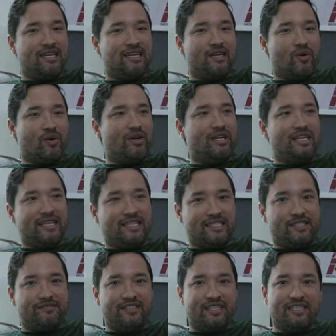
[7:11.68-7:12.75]
going
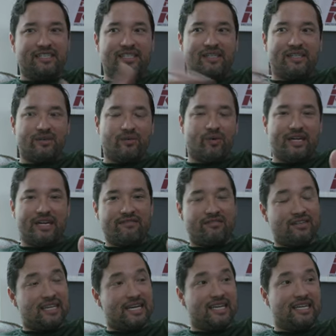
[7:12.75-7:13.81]
against a villain or
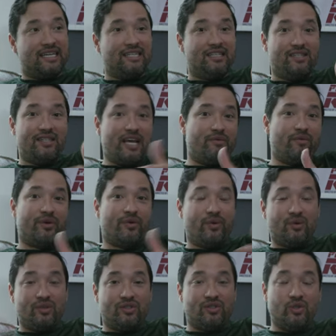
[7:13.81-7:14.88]
whatever, like, they
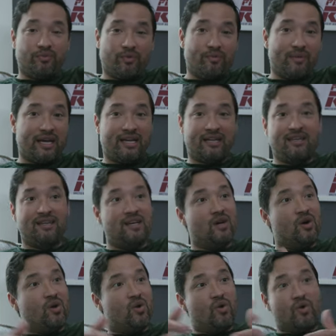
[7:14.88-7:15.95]
recruited Superman,
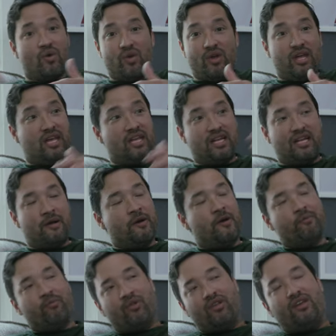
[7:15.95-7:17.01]
it
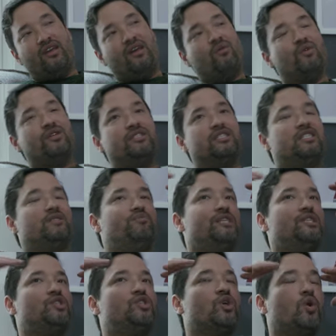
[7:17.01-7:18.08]
would just
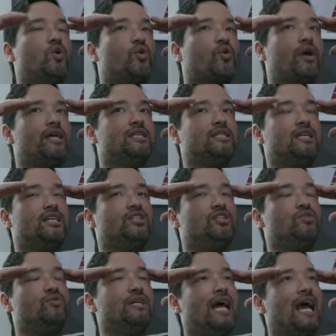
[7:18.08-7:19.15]
be so crazy that
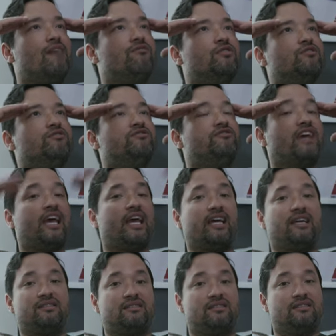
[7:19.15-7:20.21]
you would have the
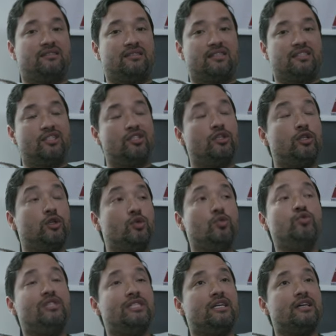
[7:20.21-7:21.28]
fans
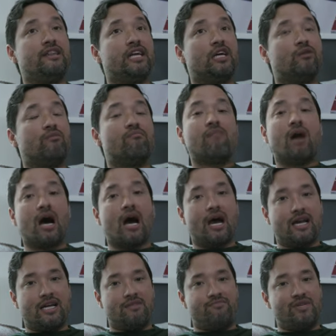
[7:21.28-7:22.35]
losing their
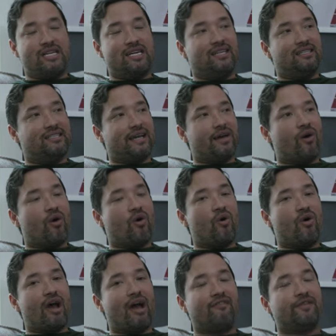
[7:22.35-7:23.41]
mind because they
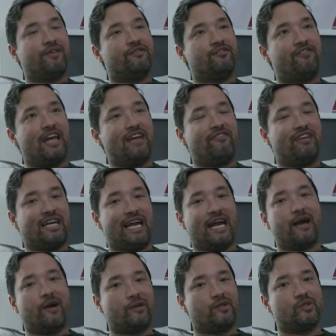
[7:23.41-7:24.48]
all have their favorite
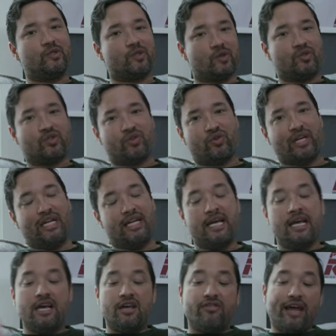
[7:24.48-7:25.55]
characters on screen.
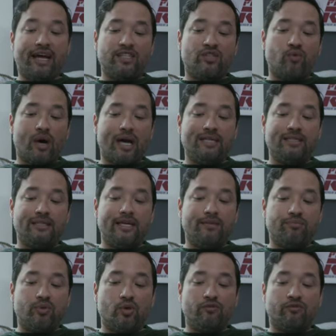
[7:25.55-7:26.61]
That's why
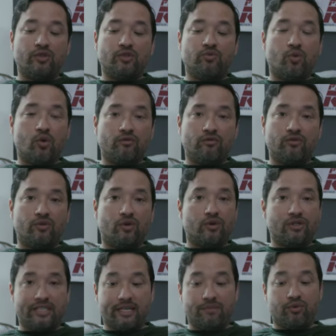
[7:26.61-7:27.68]
Deadpool versus Wolverine,
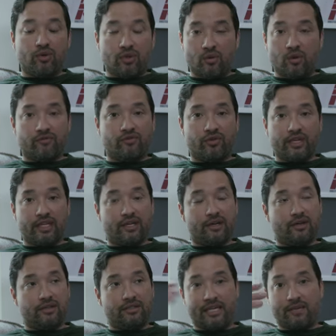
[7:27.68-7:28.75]
or Deadpool and Wolverine,
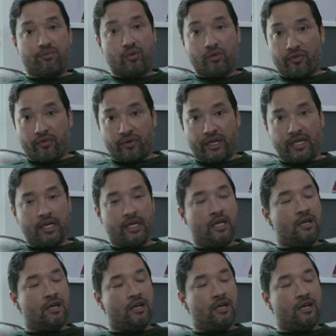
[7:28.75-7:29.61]
or Deadpool 3,